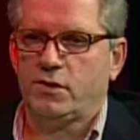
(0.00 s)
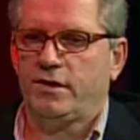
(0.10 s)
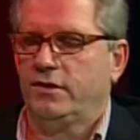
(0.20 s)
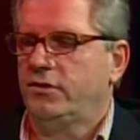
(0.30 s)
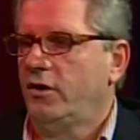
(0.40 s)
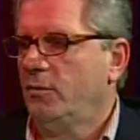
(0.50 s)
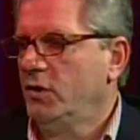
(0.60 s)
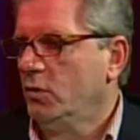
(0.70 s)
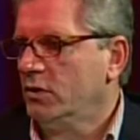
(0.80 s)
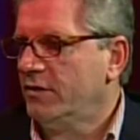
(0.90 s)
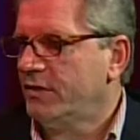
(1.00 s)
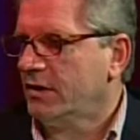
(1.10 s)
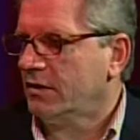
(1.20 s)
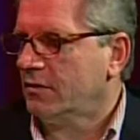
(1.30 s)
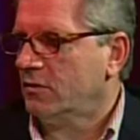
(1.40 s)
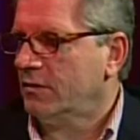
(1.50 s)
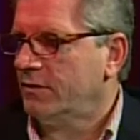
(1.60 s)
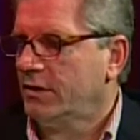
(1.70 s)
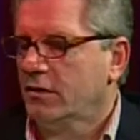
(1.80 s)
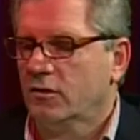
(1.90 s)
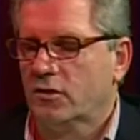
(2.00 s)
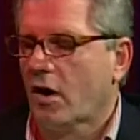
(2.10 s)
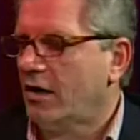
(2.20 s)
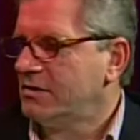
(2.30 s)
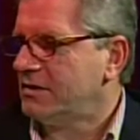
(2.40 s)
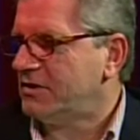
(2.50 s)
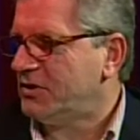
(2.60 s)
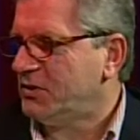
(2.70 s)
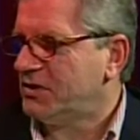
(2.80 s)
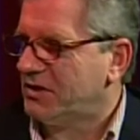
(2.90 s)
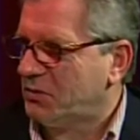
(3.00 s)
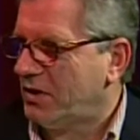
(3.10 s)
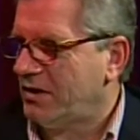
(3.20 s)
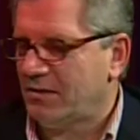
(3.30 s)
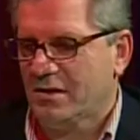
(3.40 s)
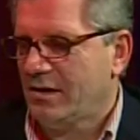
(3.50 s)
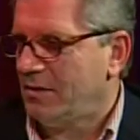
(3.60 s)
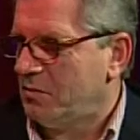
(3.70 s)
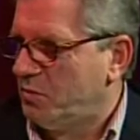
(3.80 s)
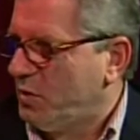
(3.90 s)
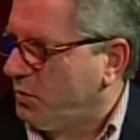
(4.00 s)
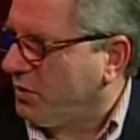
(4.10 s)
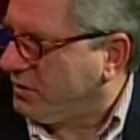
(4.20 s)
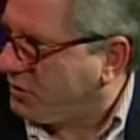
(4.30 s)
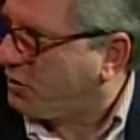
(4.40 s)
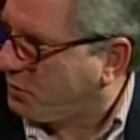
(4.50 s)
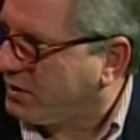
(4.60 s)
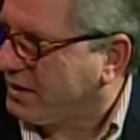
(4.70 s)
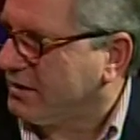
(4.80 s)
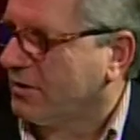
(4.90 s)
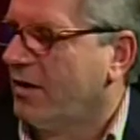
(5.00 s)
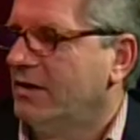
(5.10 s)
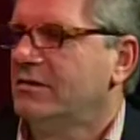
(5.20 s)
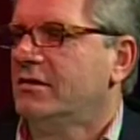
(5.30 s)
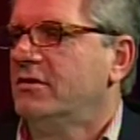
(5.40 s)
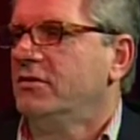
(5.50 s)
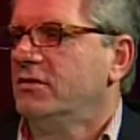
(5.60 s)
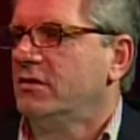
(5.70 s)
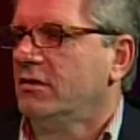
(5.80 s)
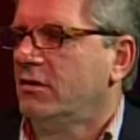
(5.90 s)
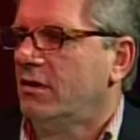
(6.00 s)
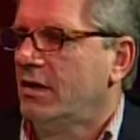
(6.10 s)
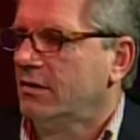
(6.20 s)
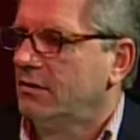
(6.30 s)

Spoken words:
hear the term, living Constitution, where the people are interpreting the Constitution, correct?